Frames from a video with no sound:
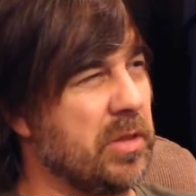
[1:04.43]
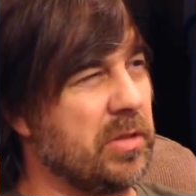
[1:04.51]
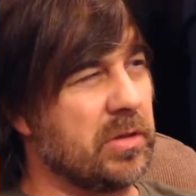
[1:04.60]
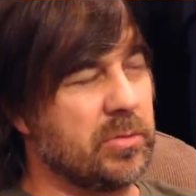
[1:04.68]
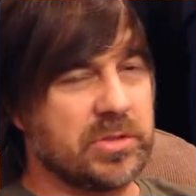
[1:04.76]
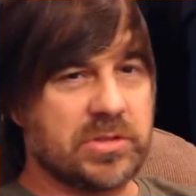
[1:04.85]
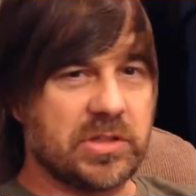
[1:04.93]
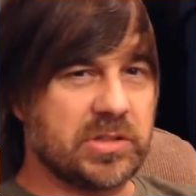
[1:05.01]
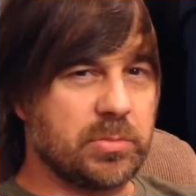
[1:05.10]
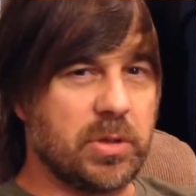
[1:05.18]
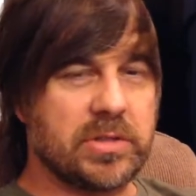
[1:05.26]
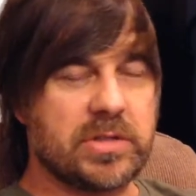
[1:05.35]
I think it was 6
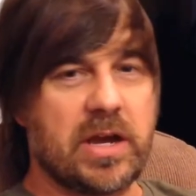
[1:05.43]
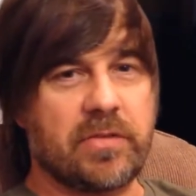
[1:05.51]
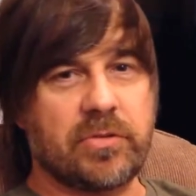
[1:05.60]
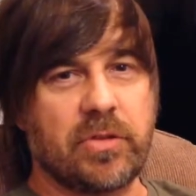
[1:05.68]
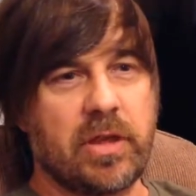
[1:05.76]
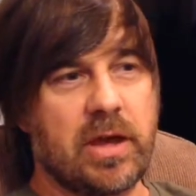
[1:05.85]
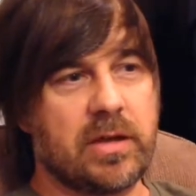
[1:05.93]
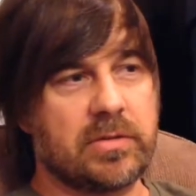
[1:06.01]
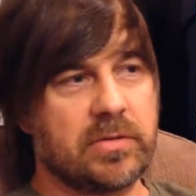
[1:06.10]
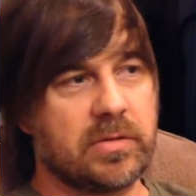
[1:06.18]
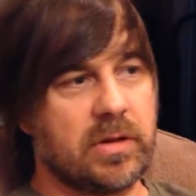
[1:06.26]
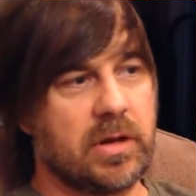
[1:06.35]
months after
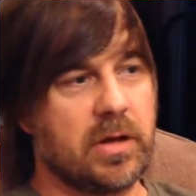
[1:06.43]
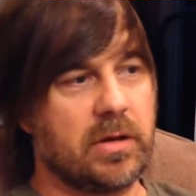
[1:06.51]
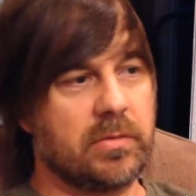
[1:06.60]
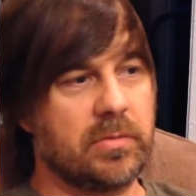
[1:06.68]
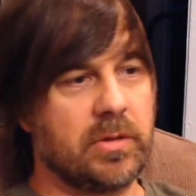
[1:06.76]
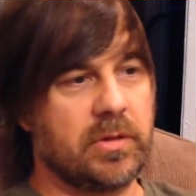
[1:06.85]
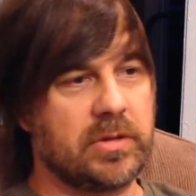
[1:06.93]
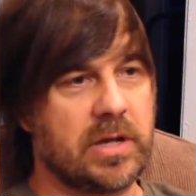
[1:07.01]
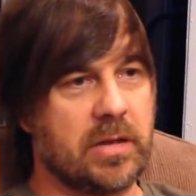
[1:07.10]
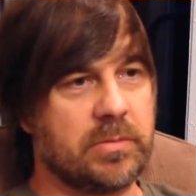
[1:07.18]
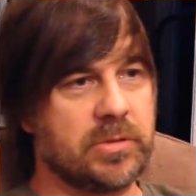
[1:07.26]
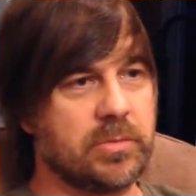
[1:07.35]
that, the
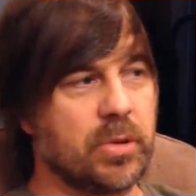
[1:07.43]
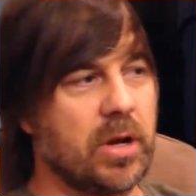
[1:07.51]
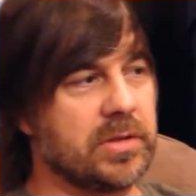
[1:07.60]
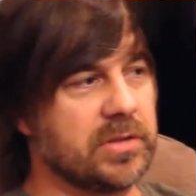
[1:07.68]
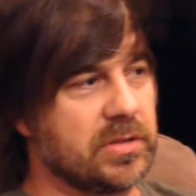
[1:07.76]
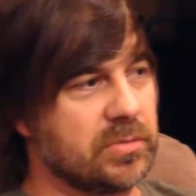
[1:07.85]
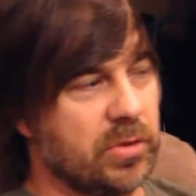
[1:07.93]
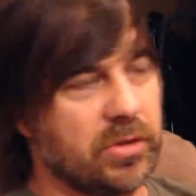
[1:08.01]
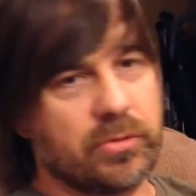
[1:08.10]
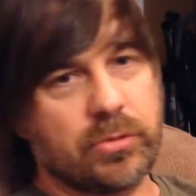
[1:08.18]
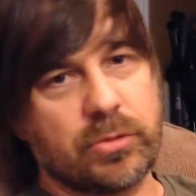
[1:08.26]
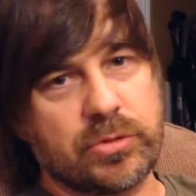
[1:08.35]
adoption process went
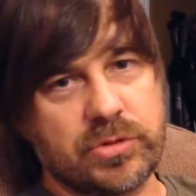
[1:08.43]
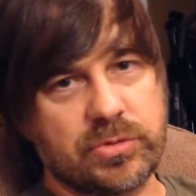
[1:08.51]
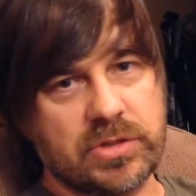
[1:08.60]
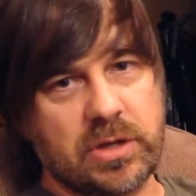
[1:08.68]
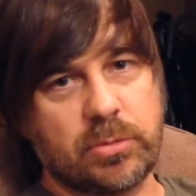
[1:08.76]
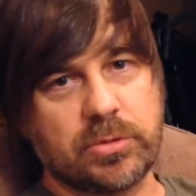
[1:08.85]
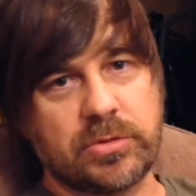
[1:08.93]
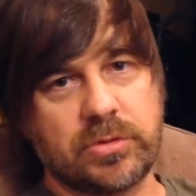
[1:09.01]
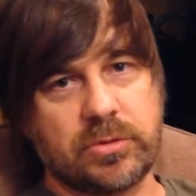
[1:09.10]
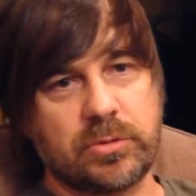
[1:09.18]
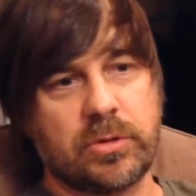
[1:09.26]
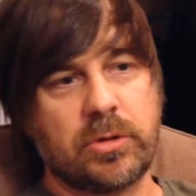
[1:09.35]
through, and she was able
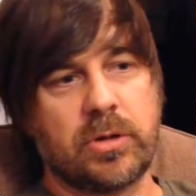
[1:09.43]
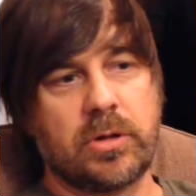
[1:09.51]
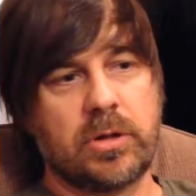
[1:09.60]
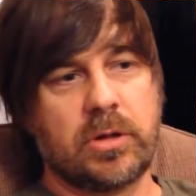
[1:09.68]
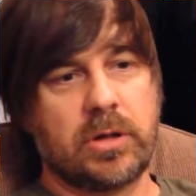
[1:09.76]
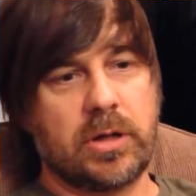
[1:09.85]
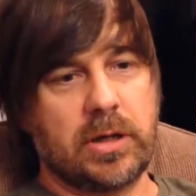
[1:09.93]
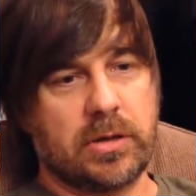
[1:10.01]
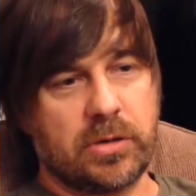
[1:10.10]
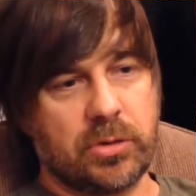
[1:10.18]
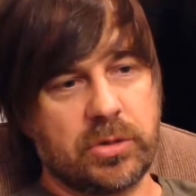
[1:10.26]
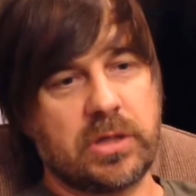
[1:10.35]
to
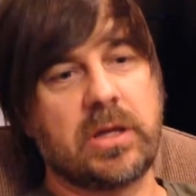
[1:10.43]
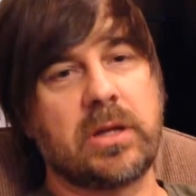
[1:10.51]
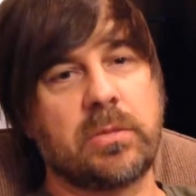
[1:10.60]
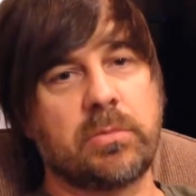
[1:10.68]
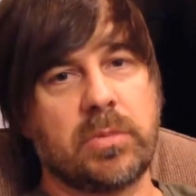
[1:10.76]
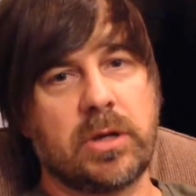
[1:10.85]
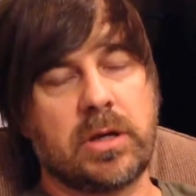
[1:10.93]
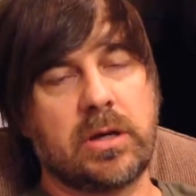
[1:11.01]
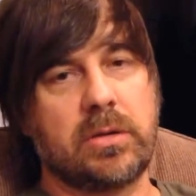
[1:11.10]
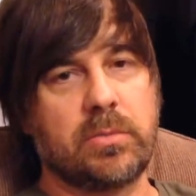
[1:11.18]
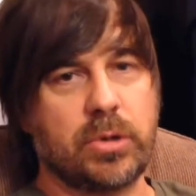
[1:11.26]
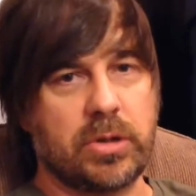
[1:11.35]
go and get him
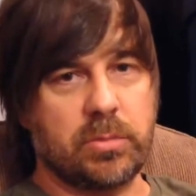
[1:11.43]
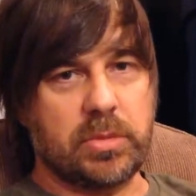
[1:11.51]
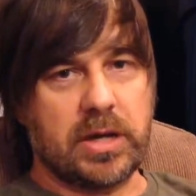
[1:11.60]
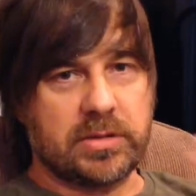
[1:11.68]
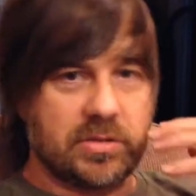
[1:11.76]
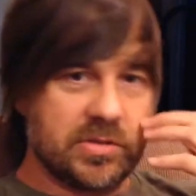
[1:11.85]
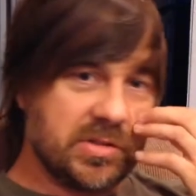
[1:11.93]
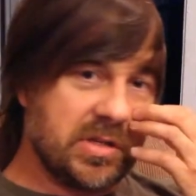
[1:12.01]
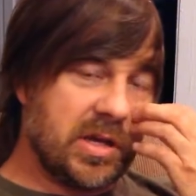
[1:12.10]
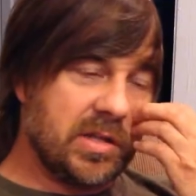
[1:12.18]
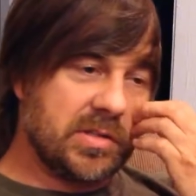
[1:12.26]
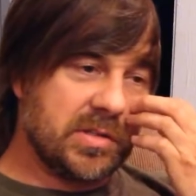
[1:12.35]
and bring him back to the
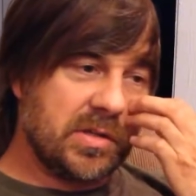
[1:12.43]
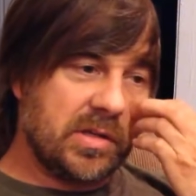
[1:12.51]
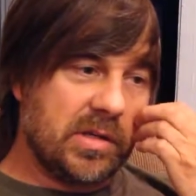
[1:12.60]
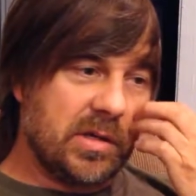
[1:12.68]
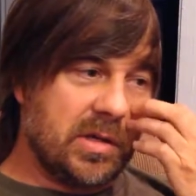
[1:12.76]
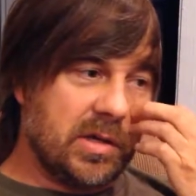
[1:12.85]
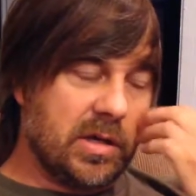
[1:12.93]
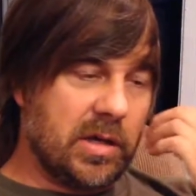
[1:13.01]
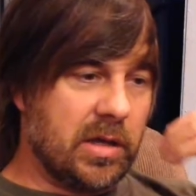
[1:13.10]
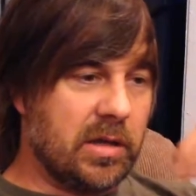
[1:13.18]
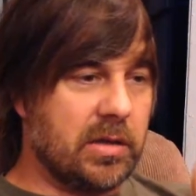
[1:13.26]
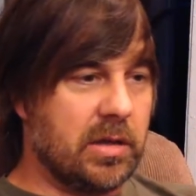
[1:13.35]
States.
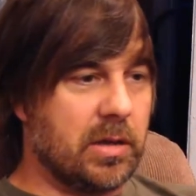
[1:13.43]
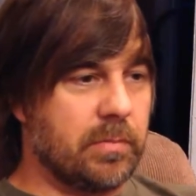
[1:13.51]
And